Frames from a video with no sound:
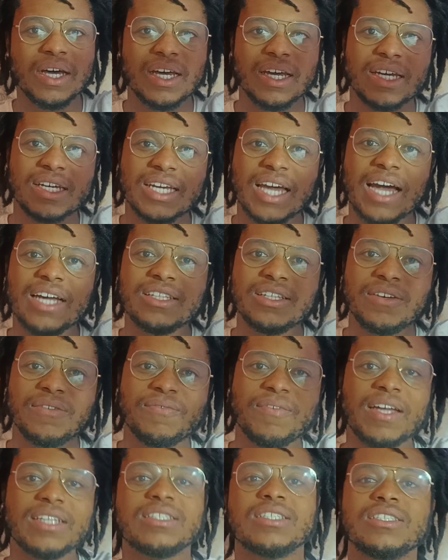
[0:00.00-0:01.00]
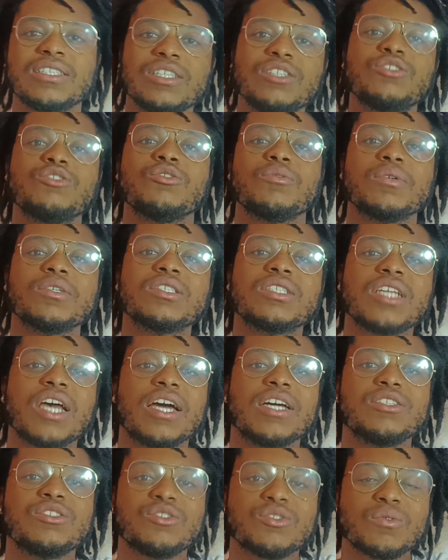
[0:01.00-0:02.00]
a kind of fantasy
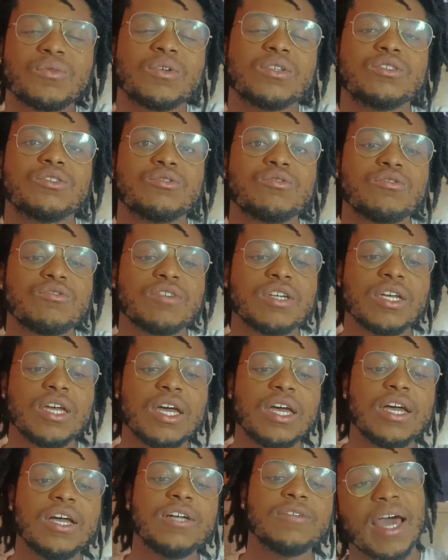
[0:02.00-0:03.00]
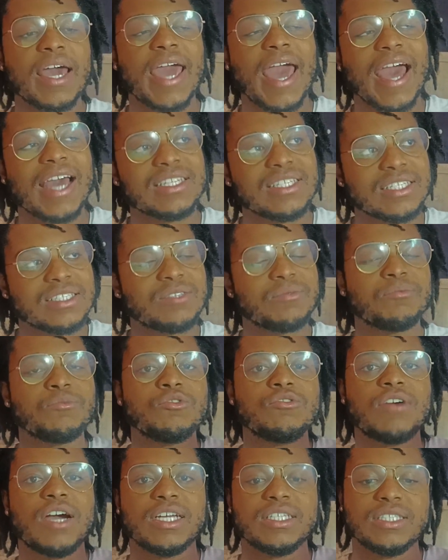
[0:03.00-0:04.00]
Suicide Squad story. I added
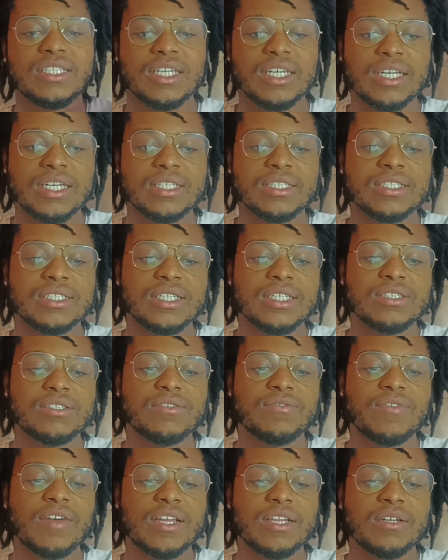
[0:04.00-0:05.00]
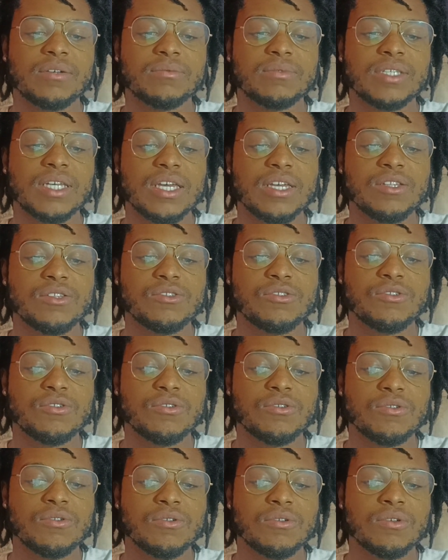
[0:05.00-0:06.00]
more ideas and it developed
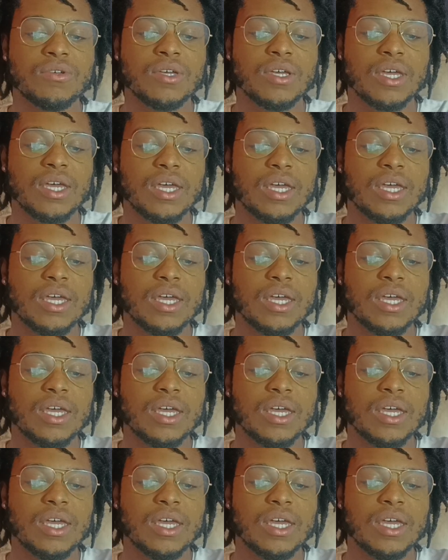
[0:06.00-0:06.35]
into